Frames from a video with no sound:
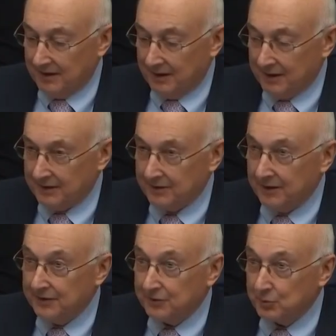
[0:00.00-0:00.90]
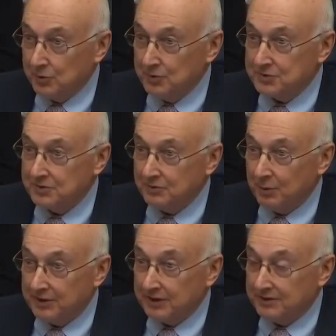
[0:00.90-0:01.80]
I, I think the rules,
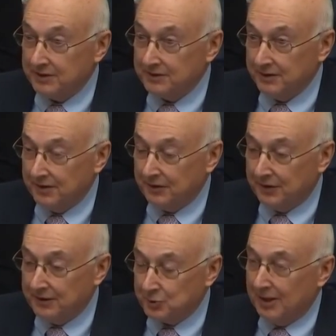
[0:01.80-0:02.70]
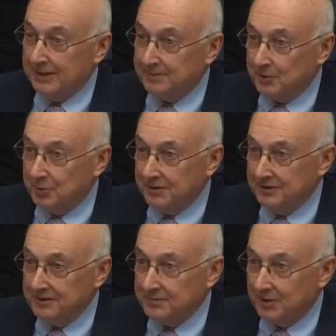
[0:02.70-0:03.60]
well, they, they, they dry up
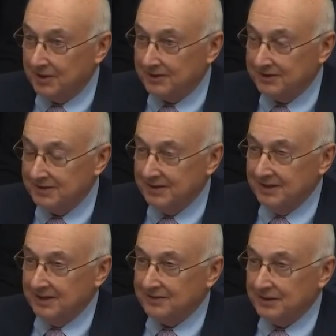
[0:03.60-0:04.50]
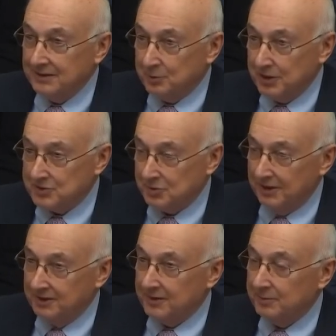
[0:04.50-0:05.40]
liquidity in the market, they depress
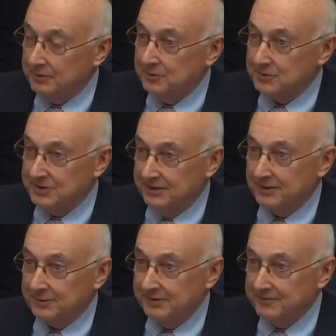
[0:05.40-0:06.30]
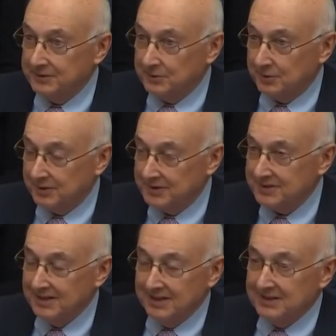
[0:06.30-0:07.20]
trading, they reduce dealer
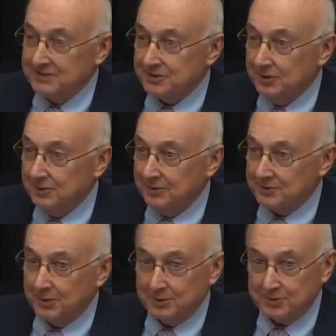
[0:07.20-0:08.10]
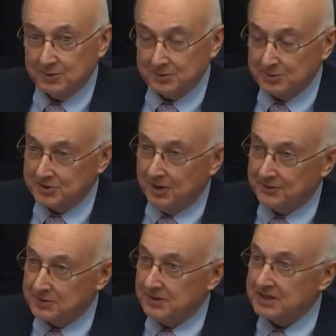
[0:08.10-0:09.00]
inventories, so, so, so as a
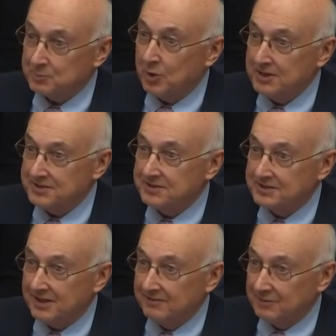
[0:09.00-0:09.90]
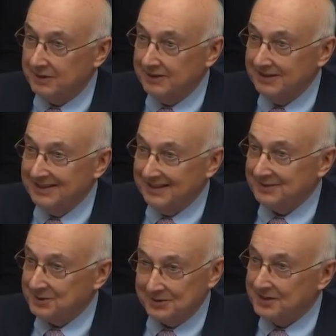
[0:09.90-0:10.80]
result there's less price discovery
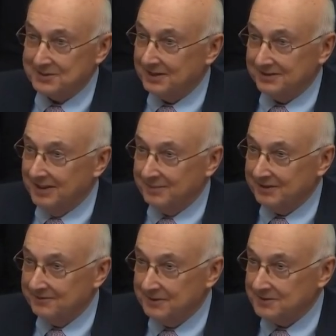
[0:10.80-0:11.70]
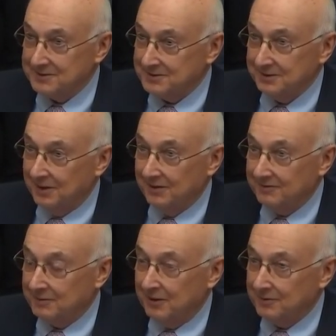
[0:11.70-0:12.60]
and there's less economic efficiency
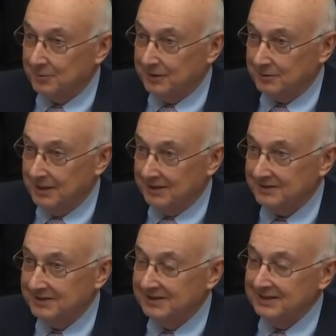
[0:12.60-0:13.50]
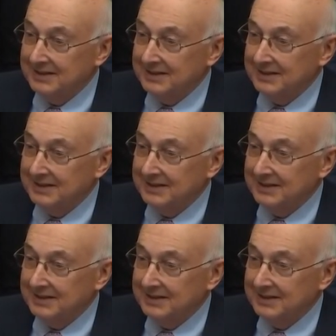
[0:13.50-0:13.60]
all, all the way around.